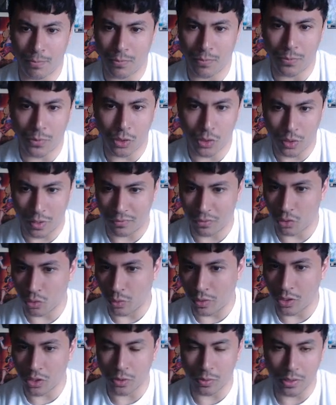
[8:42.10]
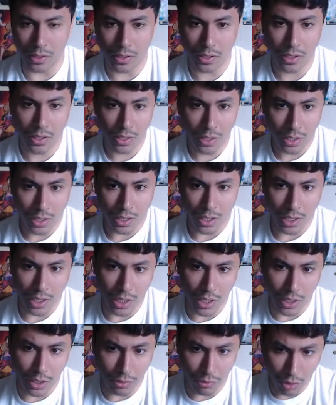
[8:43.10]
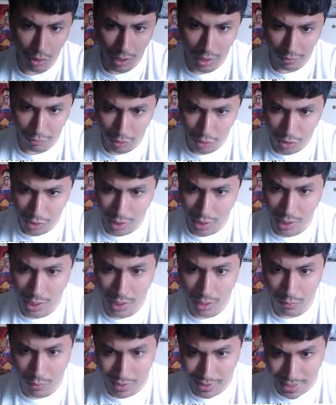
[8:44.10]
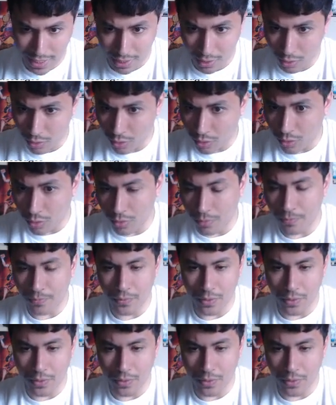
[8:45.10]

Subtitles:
you still have to draw into it. You've got like Facili, Rectangle,